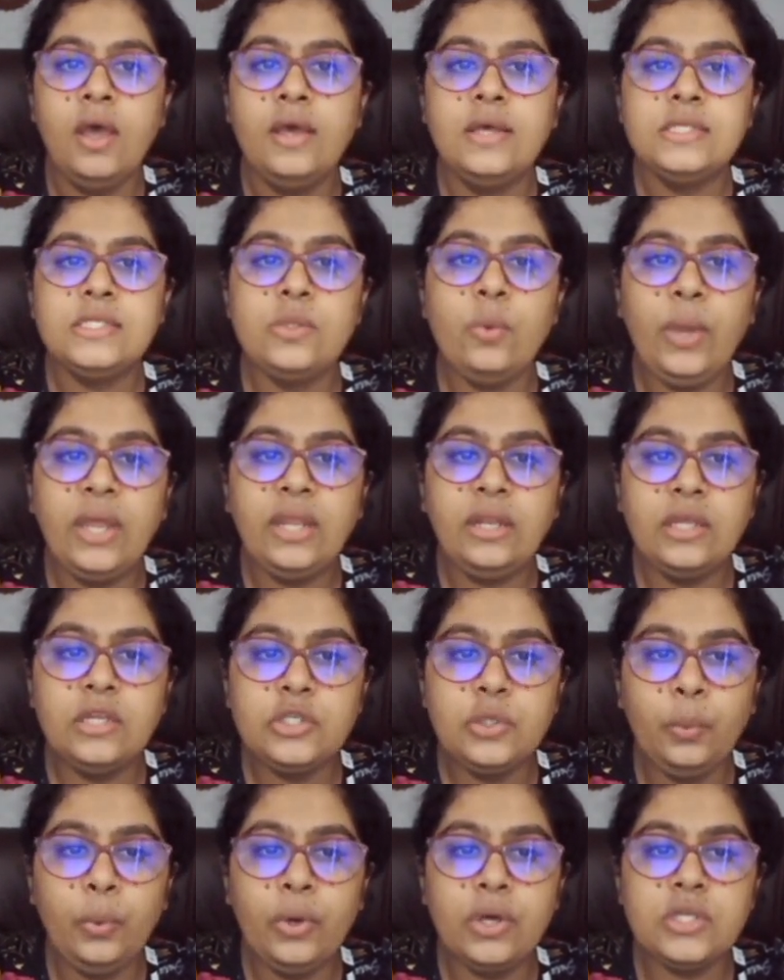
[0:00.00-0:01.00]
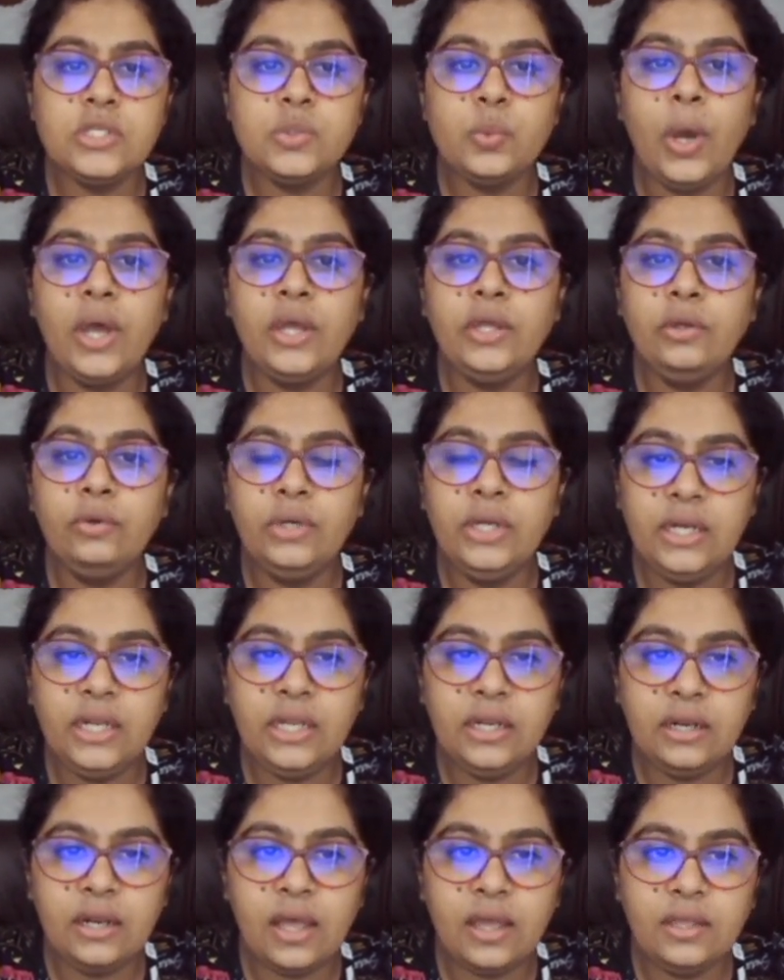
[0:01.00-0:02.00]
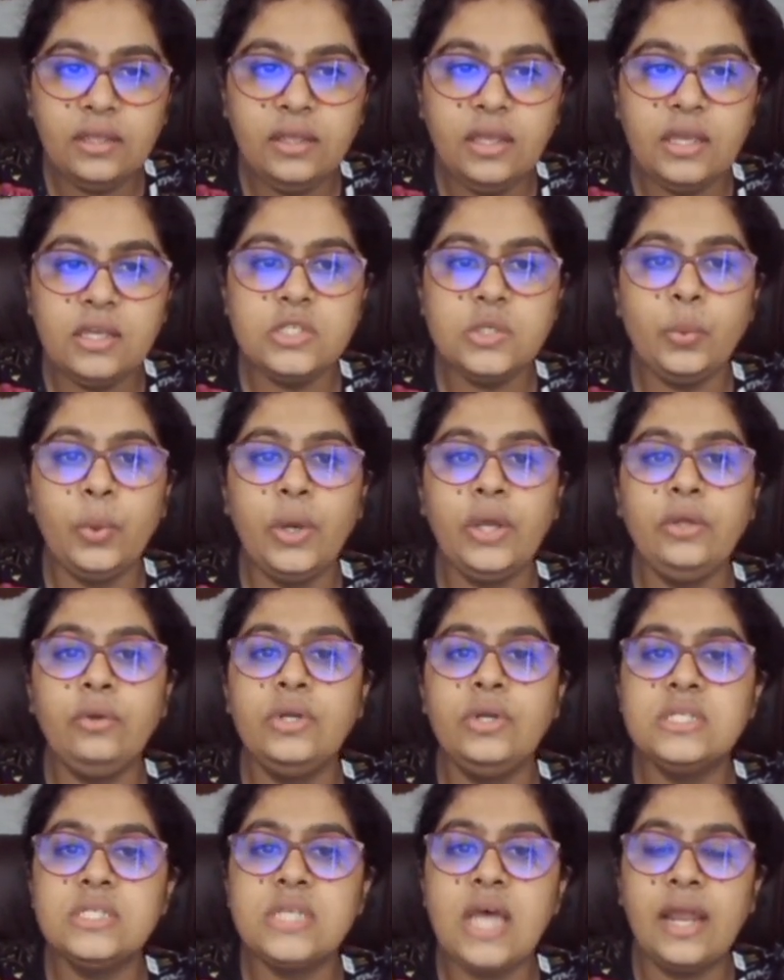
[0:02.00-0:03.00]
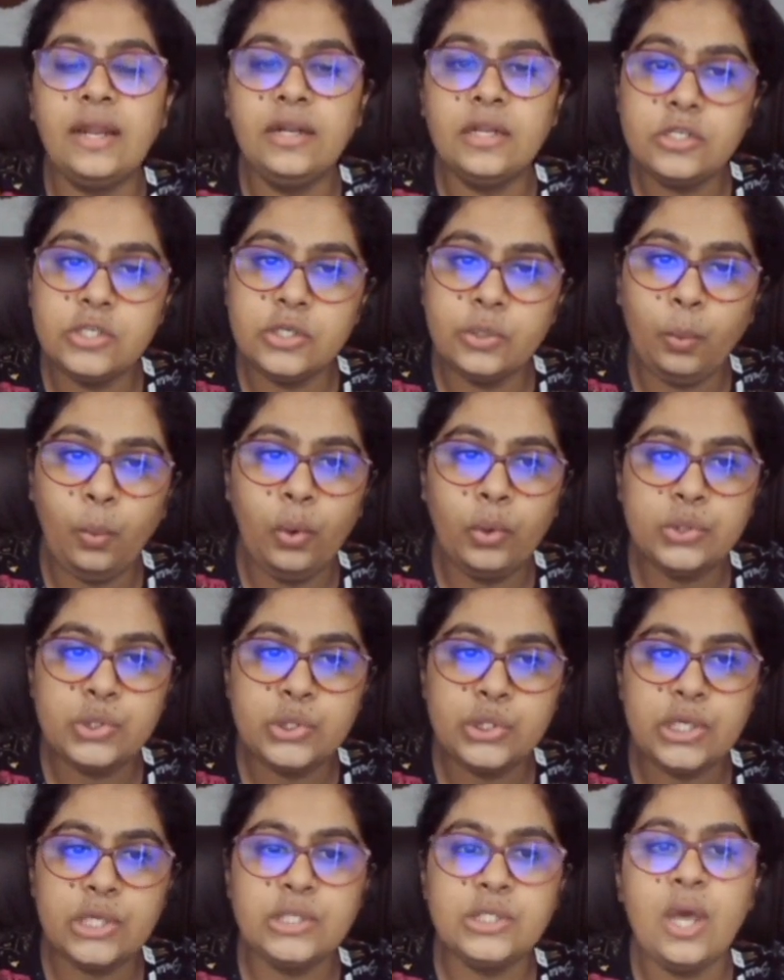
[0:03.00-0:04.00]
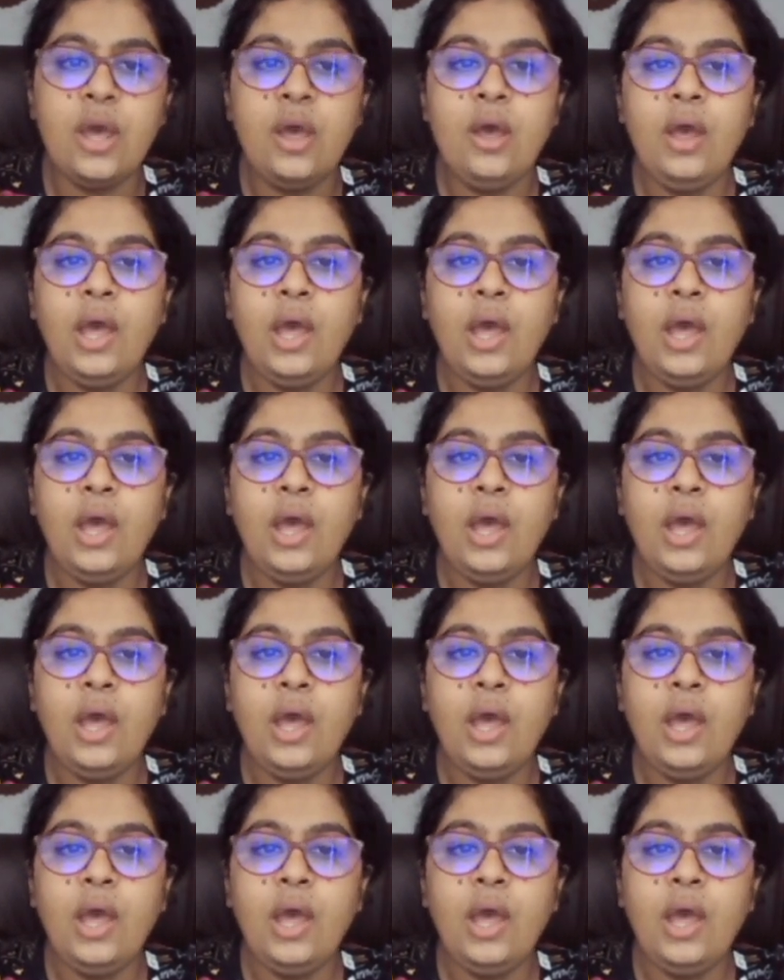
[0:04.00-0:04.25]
So when it was, why you didn't like it, why you decided to watch it,